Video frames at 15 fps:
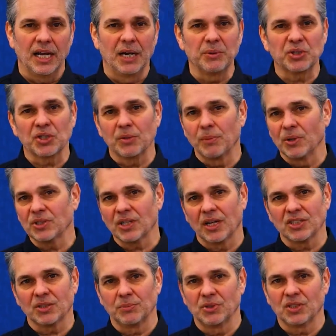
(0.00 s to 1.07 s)
And I'm sure most
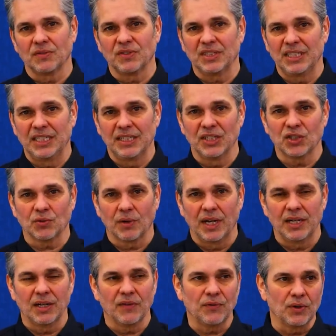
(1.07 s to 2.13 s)
customers have seen this,
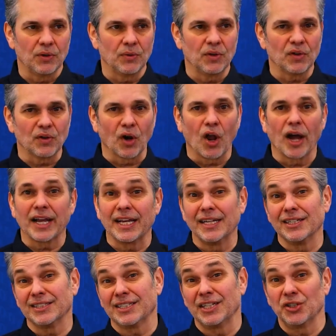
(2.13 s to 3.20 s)
right? If you're logging
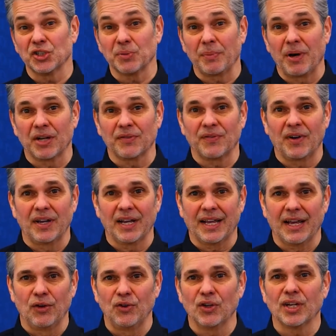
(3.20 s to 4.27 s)
into, say, your Spotify
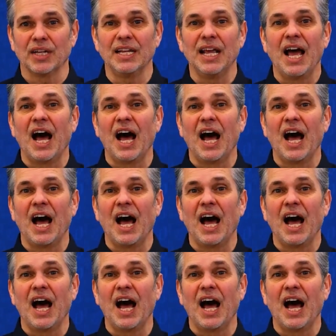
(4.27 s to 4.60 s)
account, you can